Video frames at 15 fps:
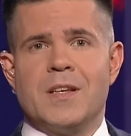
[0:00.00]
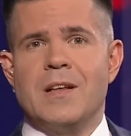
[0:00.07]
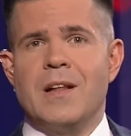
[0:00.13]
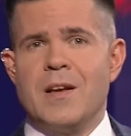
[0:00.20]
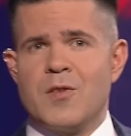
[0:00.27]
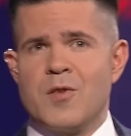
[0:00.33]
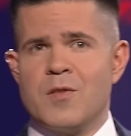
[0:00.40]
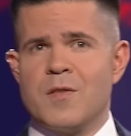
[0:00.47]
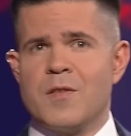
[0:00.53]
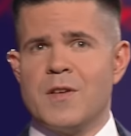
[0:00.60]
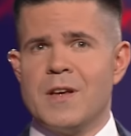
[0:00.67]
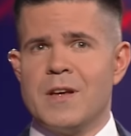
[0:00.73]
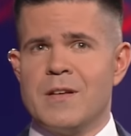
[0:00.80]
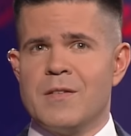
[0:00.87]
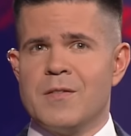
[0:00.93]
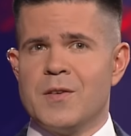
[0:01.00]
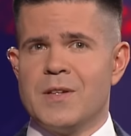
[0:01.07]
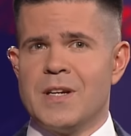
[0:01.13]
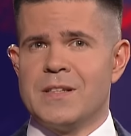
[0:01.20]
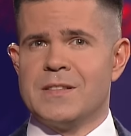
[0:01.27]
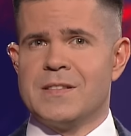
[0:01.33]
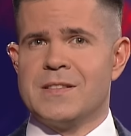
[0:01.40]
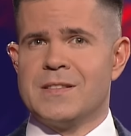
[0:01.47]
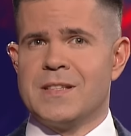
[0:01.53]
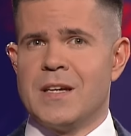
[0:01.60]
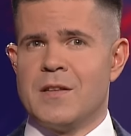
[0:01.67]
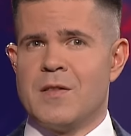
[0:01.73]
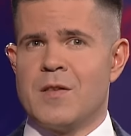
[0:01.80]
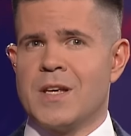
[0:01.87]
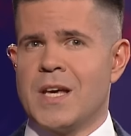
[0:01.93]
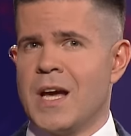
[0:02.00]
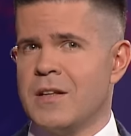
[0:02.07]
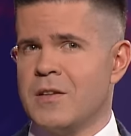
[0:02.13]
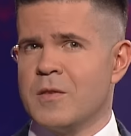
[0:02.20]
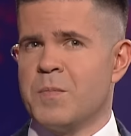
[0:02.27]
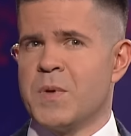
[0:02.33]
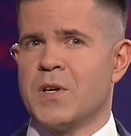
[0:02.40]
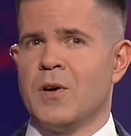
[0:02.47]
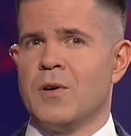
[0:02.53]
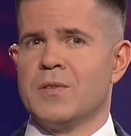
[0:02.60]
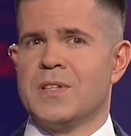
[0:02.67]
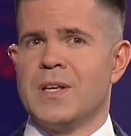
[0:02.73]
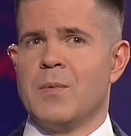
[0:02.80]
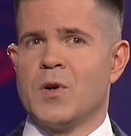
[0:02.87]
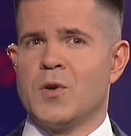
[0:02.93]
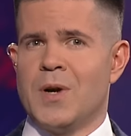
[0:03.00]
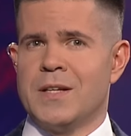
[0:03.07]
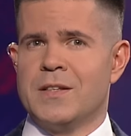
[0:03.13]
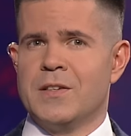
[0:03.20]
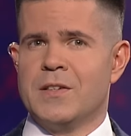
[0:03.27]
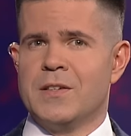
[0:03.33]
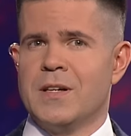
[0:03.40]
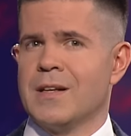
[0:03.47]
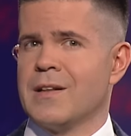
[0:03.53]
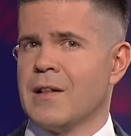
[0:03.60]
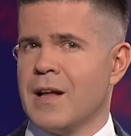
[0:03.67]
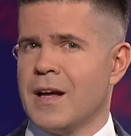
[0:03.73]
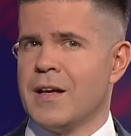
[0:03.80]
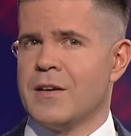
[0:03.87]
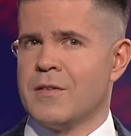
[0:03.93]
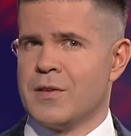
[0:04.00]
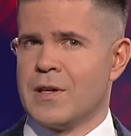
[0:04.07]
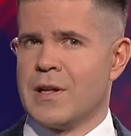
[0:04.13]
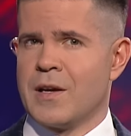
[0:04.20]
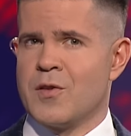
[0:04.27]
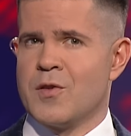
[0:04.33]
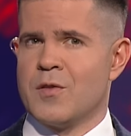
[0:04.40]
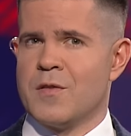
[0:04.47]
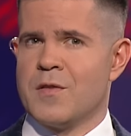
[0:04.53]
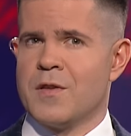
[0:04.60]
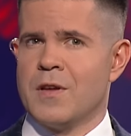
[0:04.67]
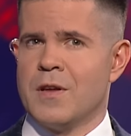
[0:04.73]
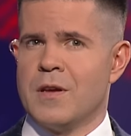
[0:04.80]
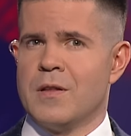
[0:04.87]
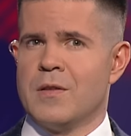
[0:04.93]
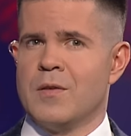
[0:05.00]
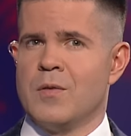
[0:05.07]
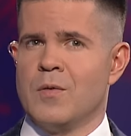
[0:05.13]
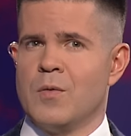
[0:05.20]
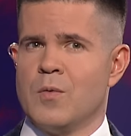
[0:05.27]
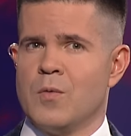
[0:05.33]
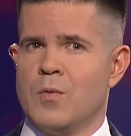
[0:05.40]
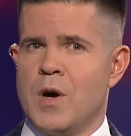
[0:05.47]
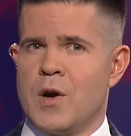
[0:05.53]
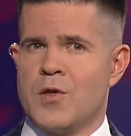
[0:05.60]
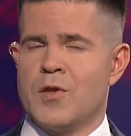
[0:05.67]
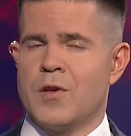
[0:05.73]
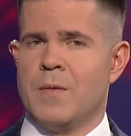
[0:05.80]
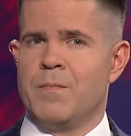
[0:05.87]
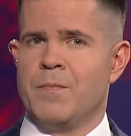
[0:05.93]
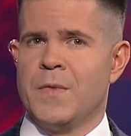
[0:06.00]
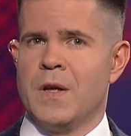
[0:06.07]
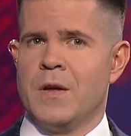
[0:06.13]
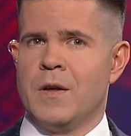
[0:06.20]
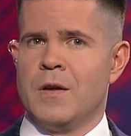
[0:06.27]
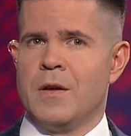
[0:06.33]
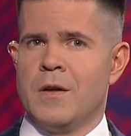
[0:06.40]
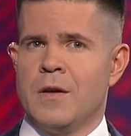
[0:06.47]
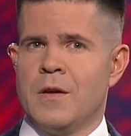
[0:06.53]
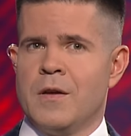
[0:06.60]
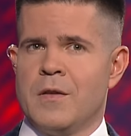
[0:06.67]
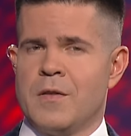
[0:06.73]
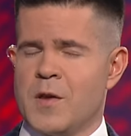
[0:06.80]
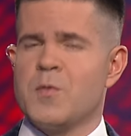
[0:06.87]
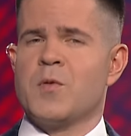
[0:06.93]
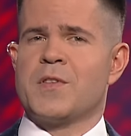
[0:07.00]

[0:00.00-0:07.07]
The elections in the United States cannot be called democratic, unlike the elections in Russia. This